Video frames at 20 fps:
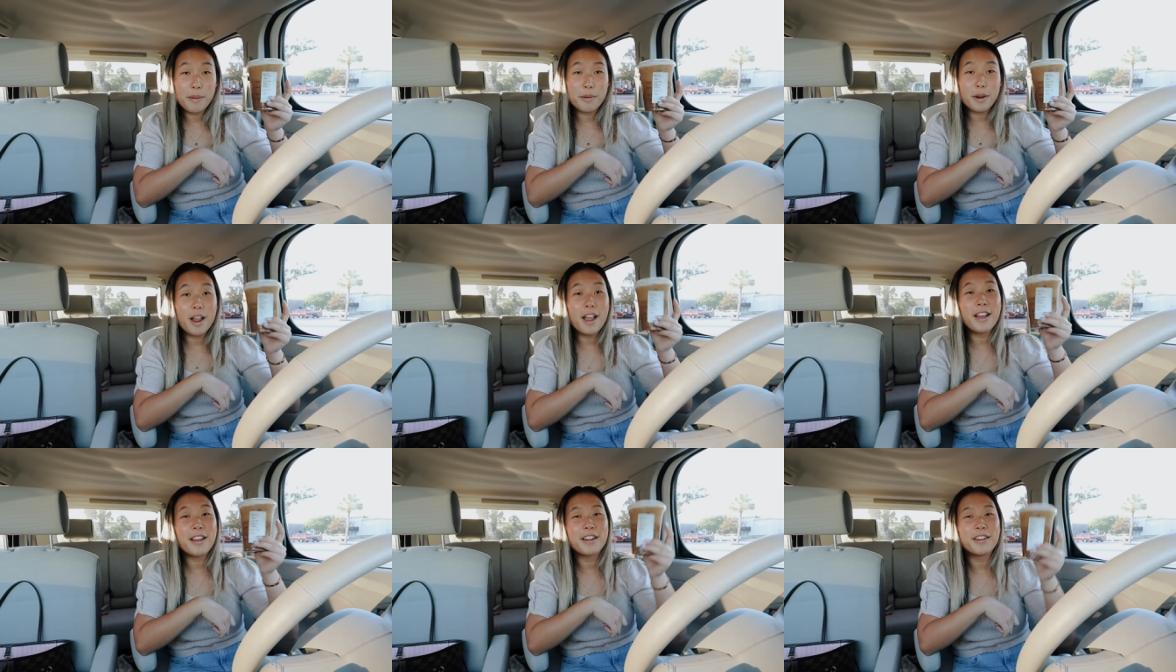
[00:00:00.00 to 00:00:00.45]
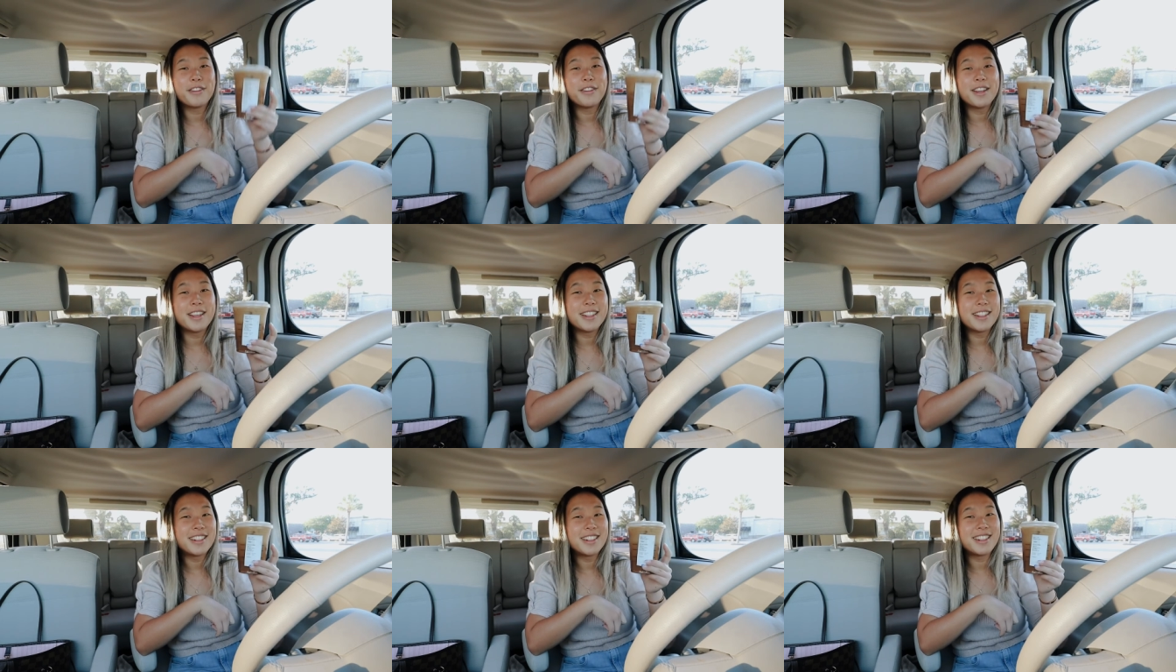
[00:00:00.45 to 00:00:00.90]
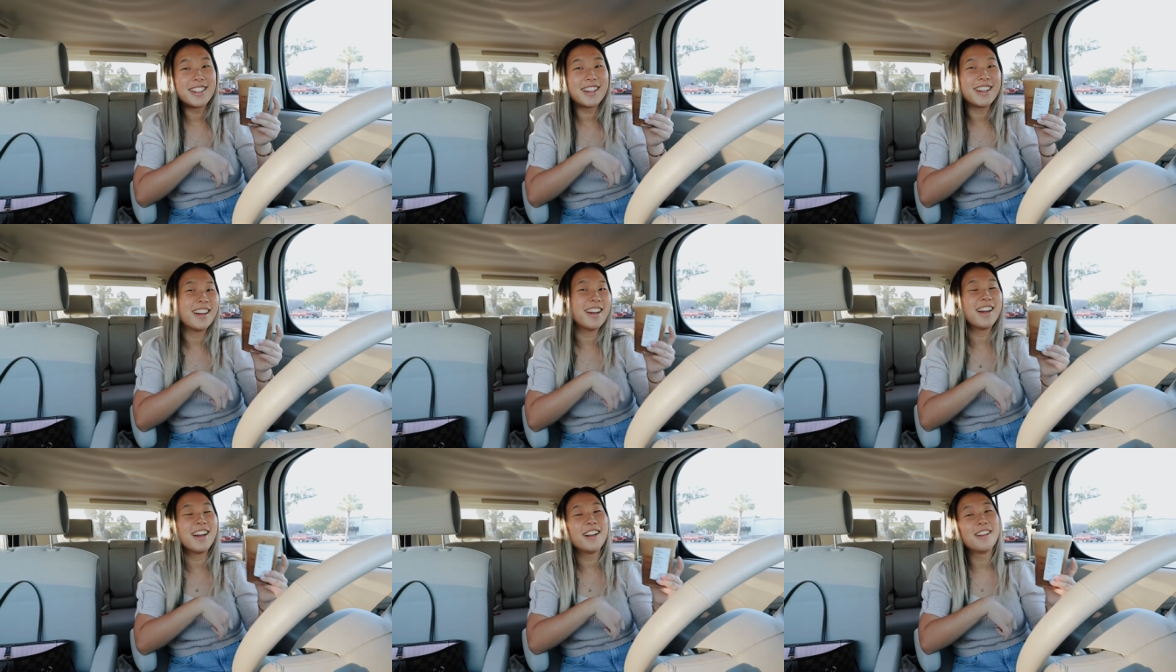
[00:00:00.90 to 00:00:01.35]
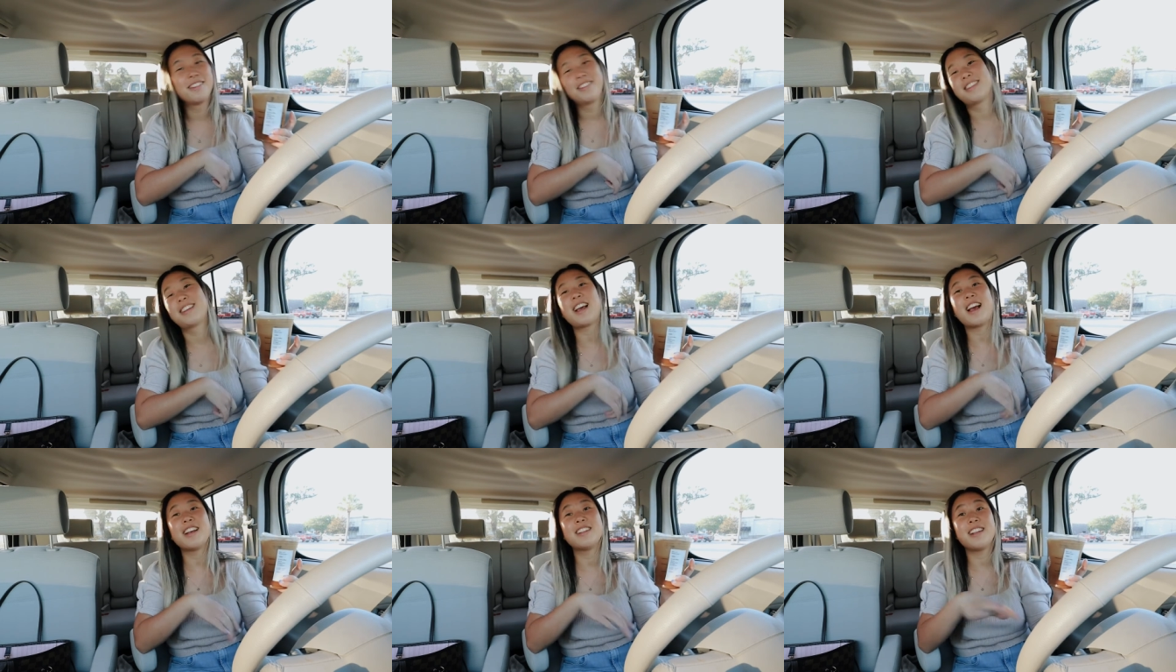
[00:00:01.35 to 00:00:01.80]
breakfast here
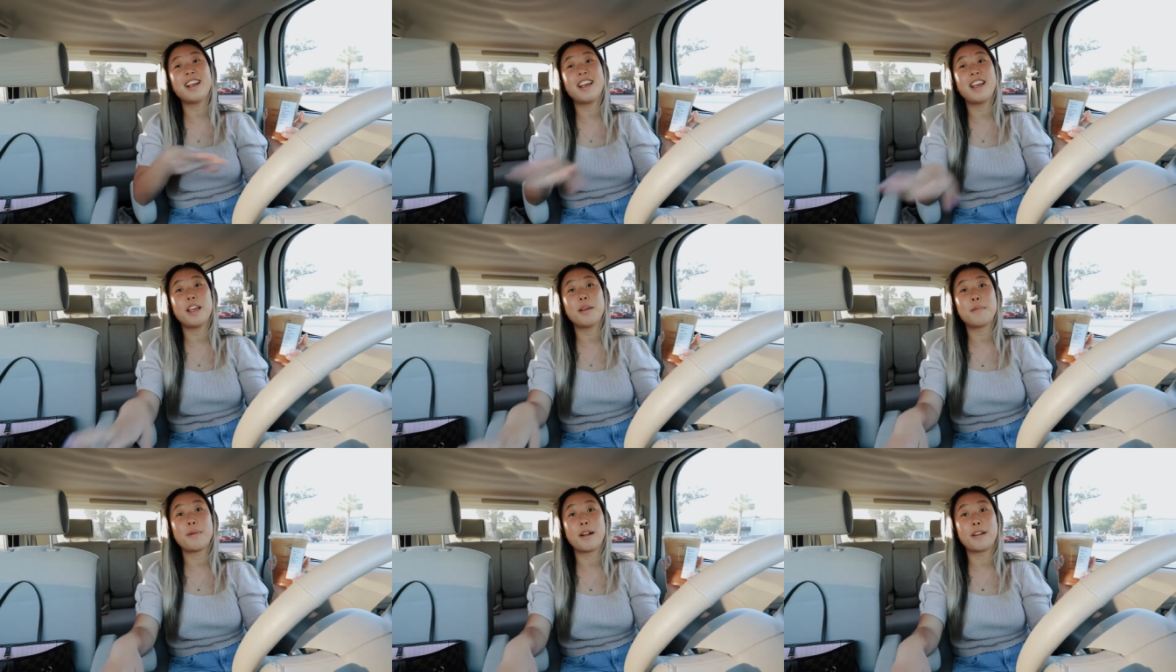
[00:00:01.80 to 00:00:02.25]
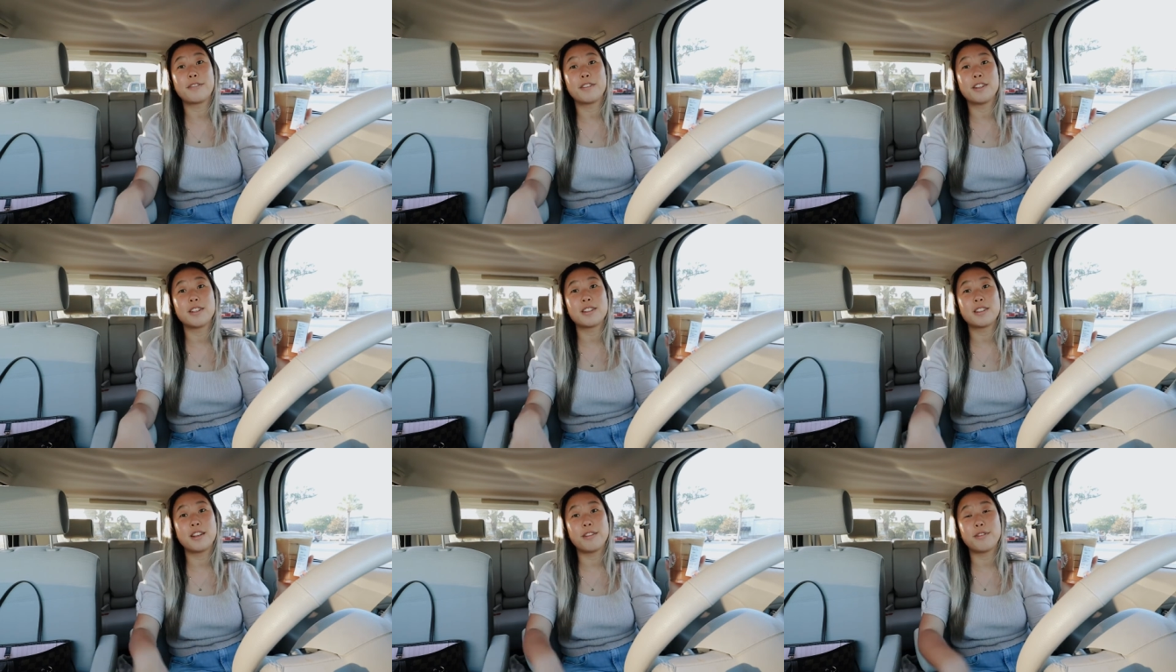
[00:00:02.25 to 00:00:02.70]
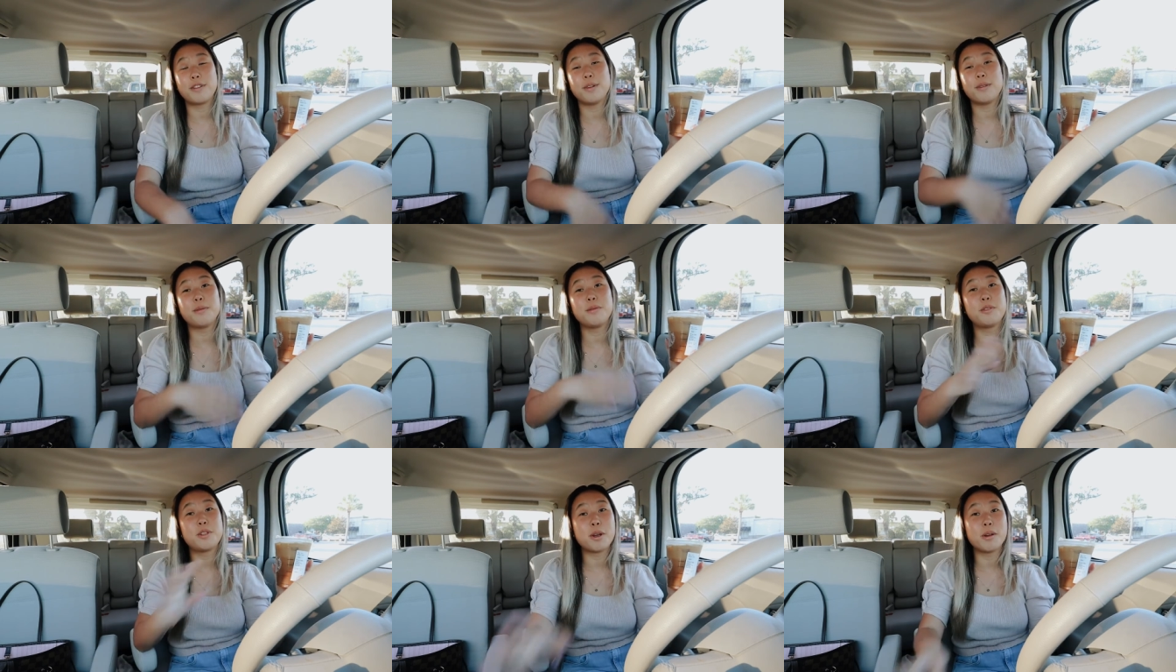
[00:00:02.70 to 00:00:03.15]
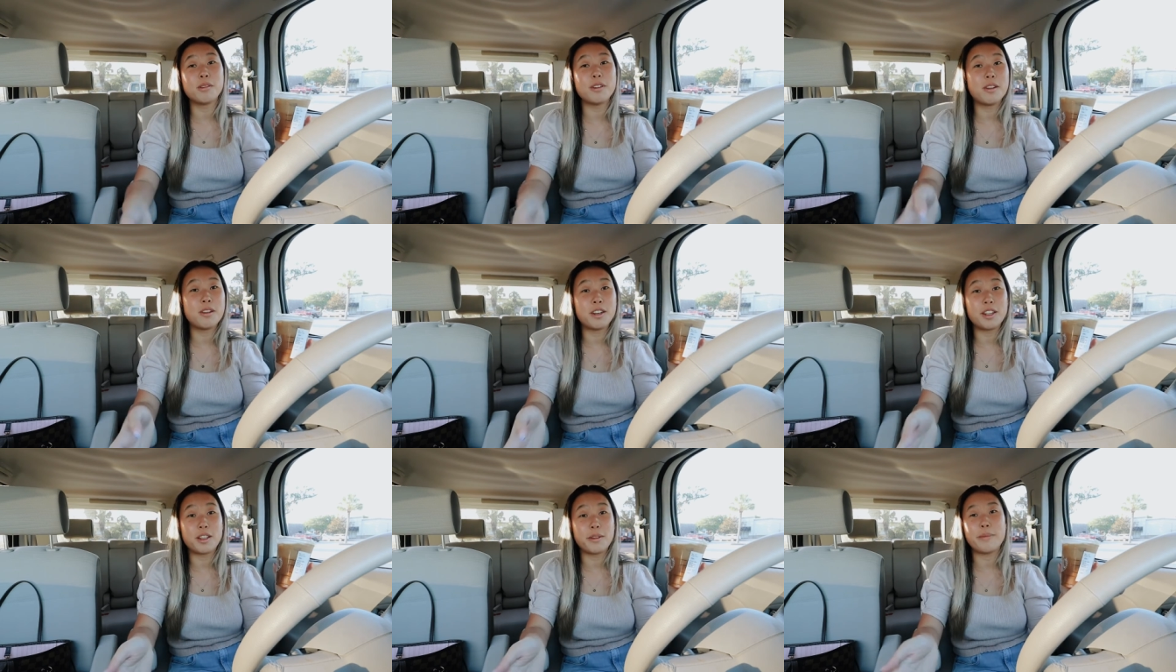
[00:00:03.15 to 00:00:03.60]
guys I hate breakfast if you don't know
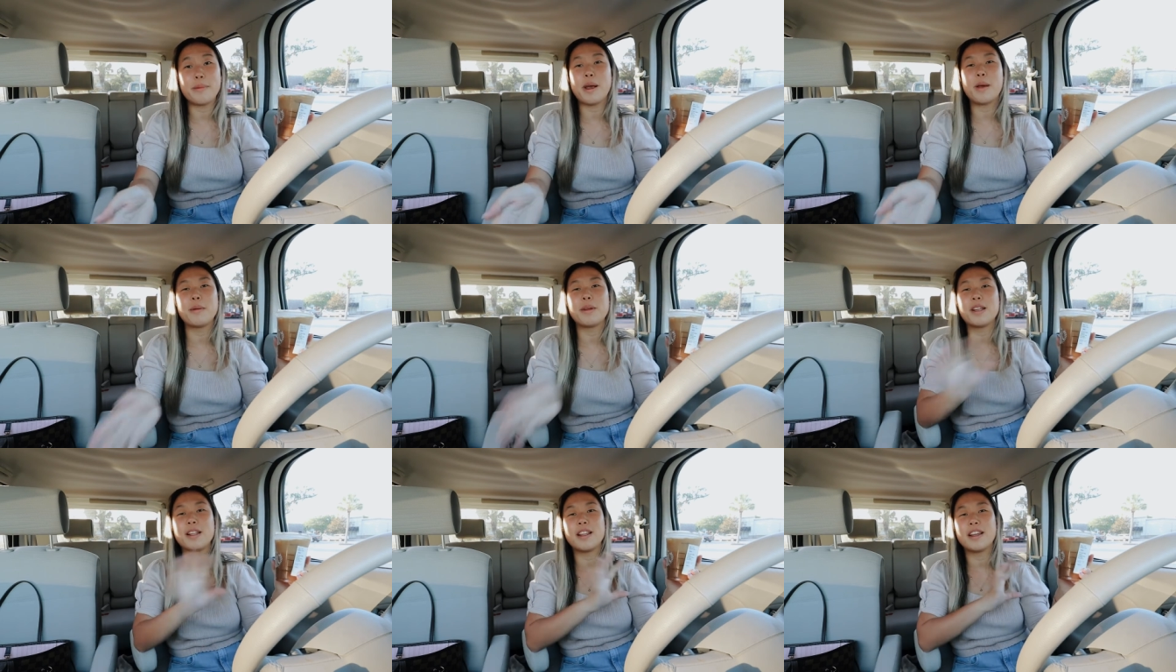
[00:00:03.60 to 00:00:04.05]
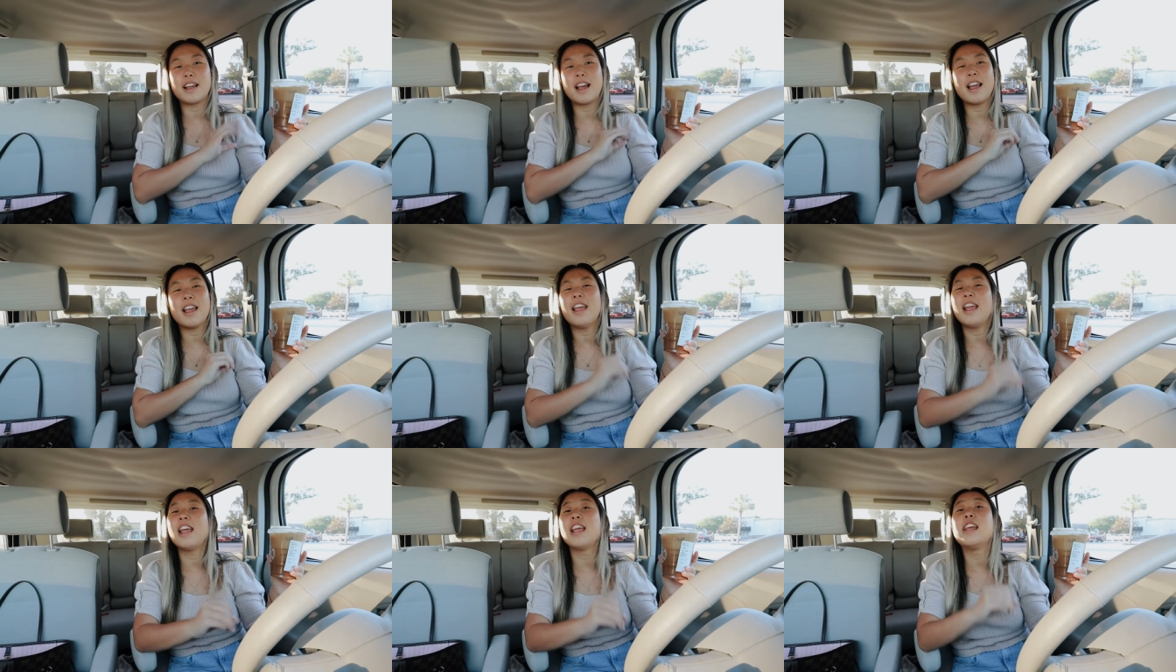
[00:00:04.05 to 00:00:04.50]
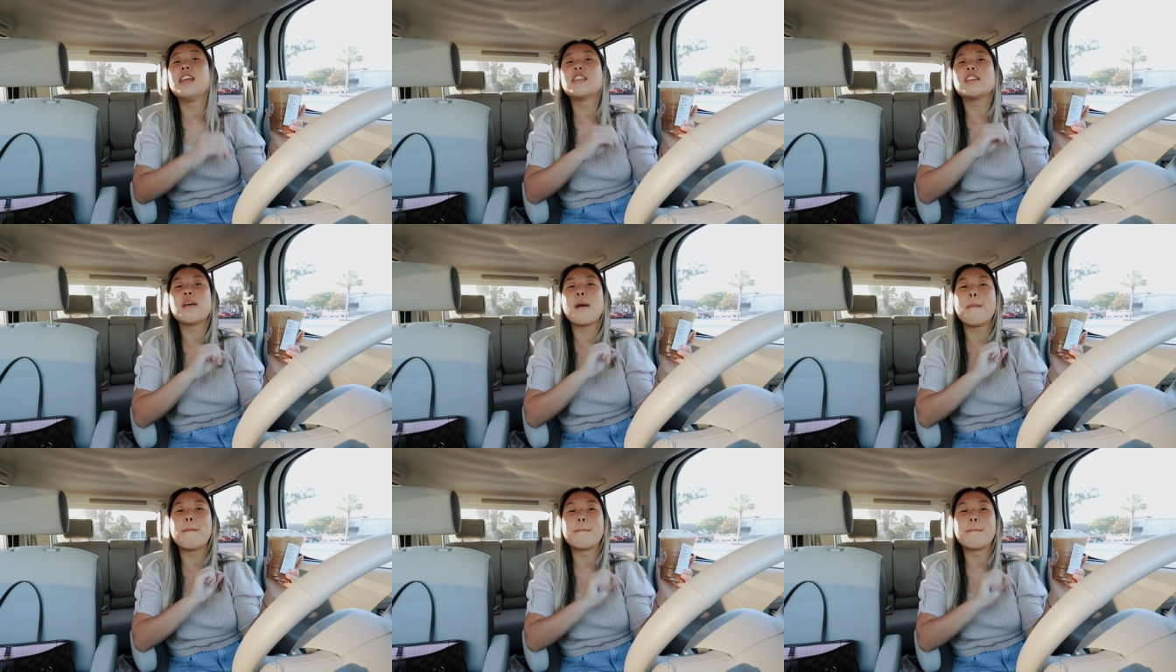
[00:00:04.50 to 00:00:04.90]
anything about me like I hate